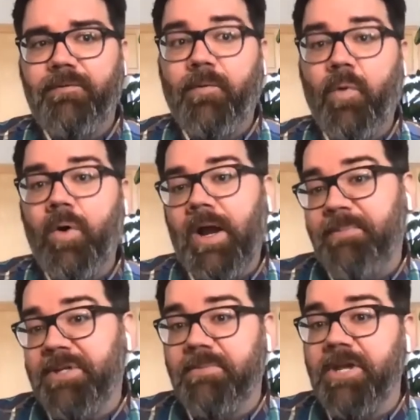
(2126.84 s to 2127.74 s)
for
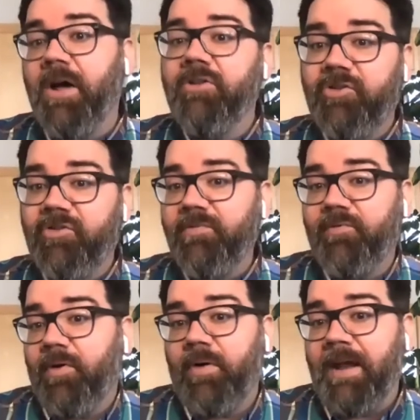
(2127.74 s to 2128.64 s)
epidemiologists and
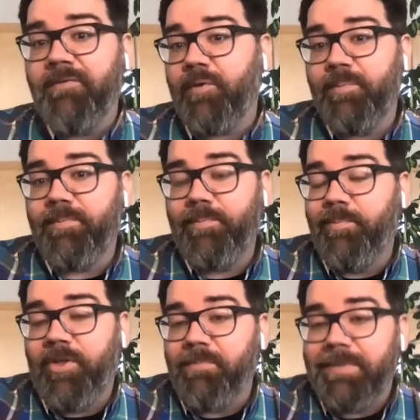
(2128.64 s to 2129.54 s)
for
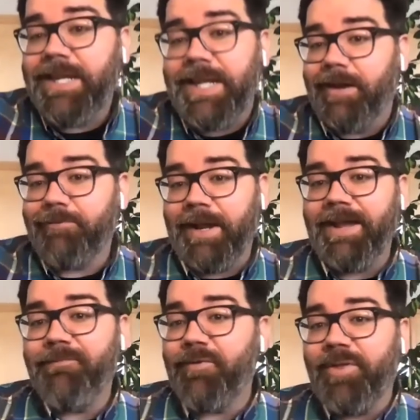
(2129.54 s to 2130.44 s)
the media,
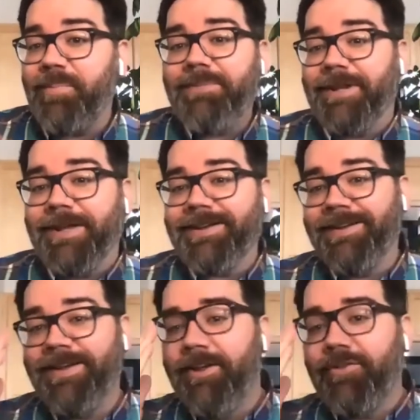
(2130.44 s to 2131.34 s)
right, and for the public.
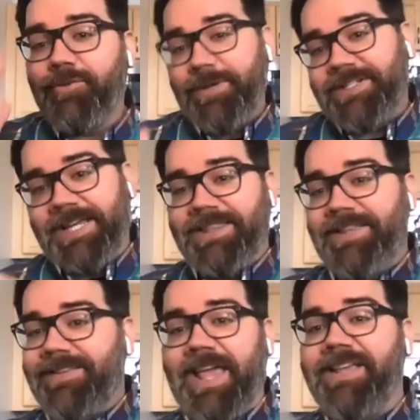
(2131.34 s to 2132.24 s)
So we take
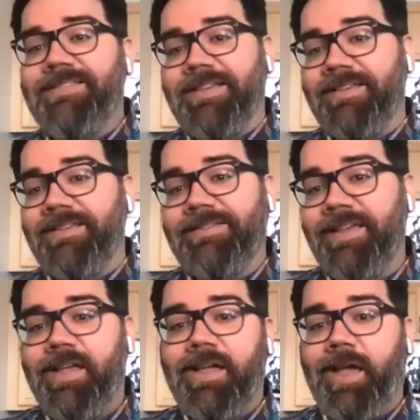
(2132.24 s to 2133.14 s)
these cases,
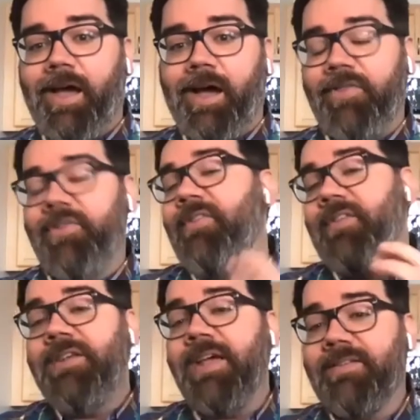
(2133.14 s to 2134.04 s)
these
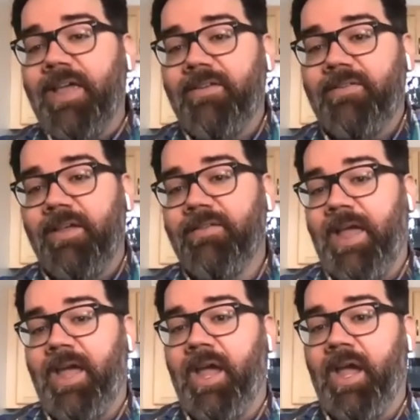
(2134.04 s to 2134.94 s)
index cases,
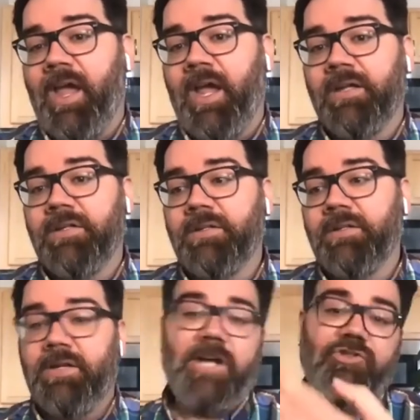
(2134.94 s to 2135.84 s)
and
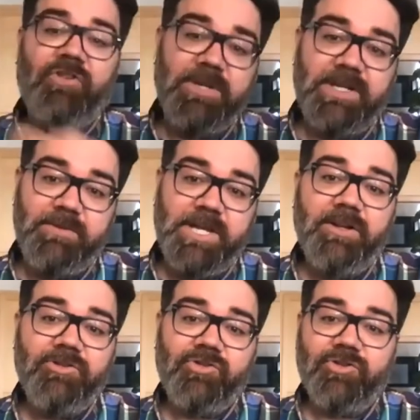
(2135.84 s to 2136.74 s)
not just
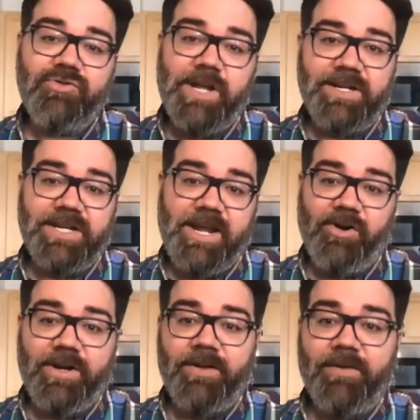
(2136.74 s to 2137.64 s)
epidemiologists are creating
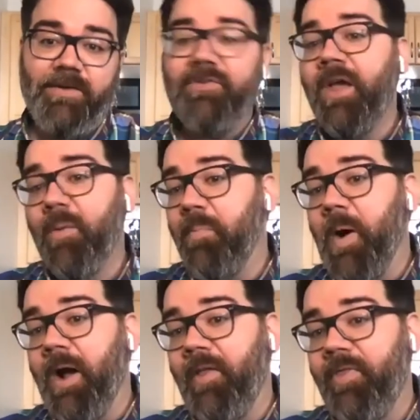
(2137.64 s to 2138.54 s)
narratives,
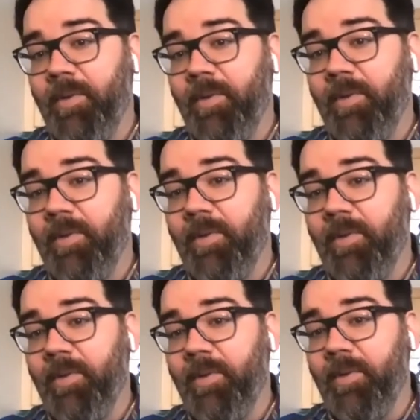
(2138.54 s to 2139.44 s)
but the
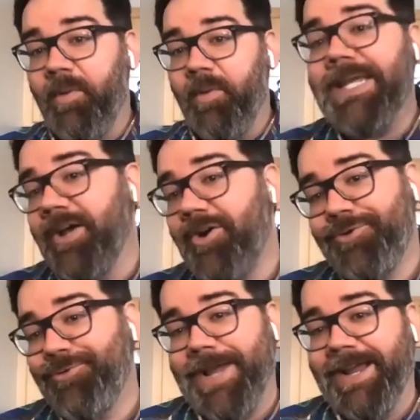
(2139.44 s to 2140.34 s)
public media
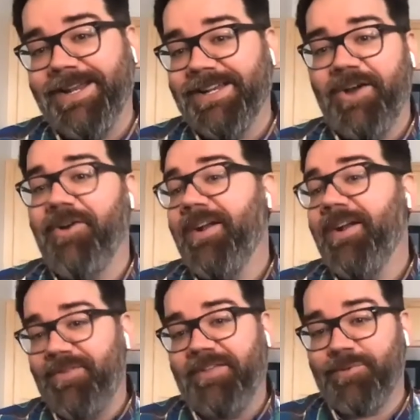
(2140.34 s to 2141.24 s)
are creating
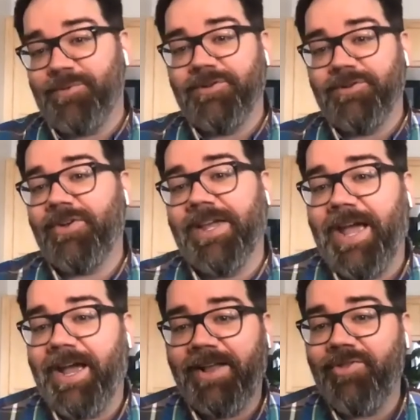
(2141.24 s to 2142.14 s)
narratives, as we're looking
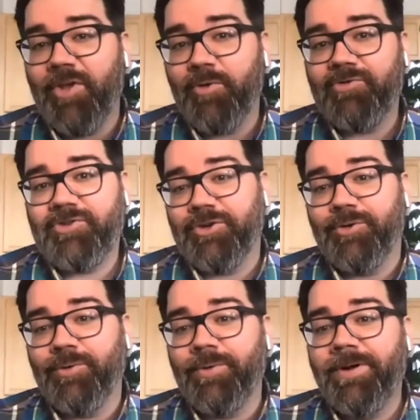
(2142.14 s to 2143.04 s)
at in those
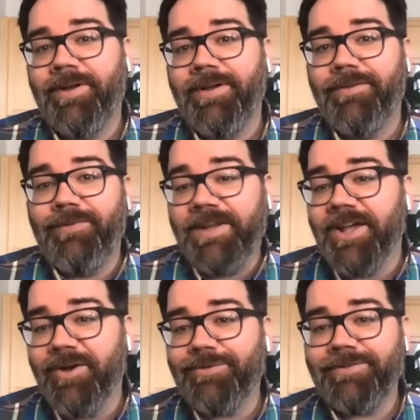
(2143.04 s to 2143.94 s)
two
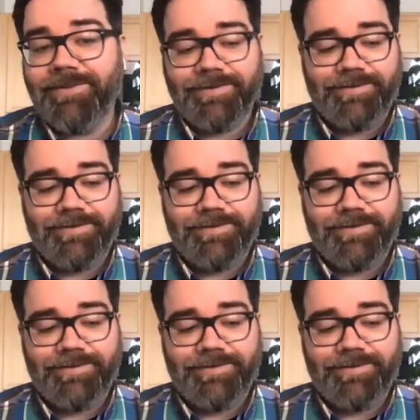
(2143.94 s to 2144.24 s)
videos.